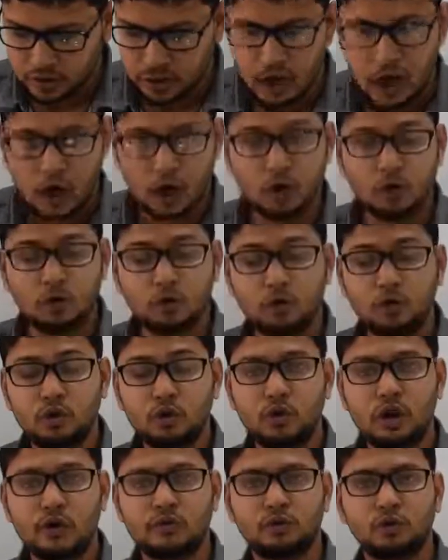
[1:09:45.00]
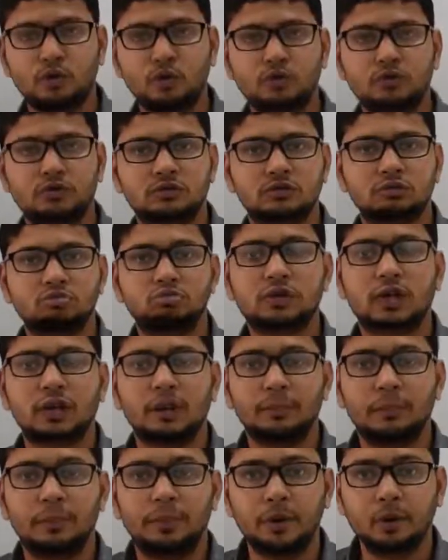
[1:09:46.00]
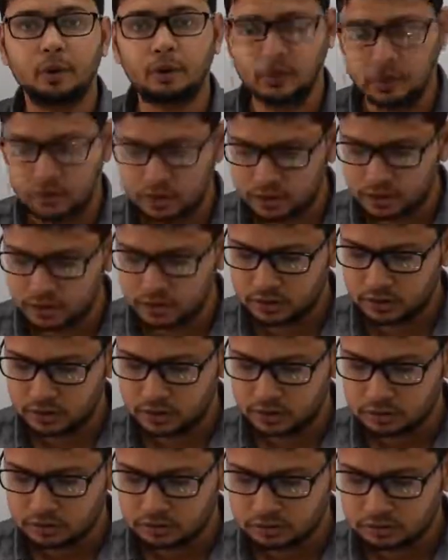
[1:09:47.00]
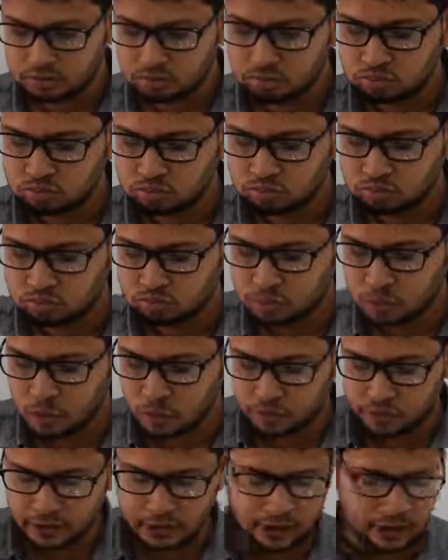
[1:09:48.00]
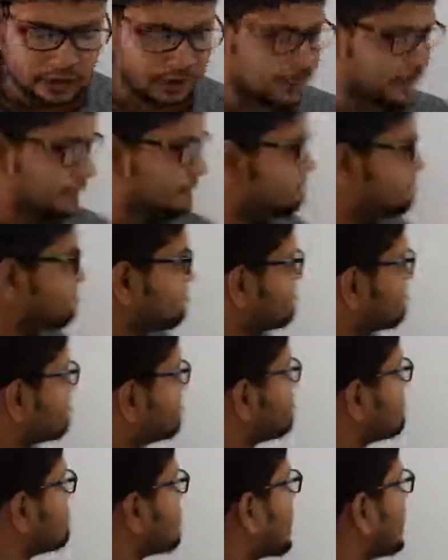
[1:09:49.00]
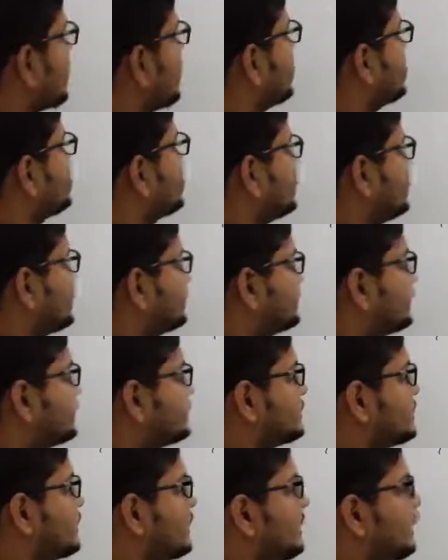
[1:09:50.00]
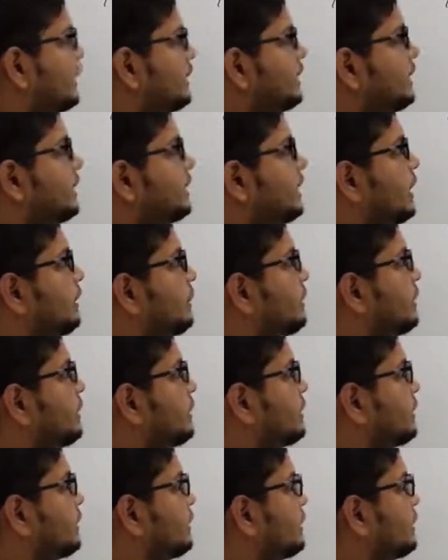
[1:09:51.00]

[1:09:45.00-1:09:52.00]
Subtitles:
how you have to compute the profiteering. So this is creating, I mean,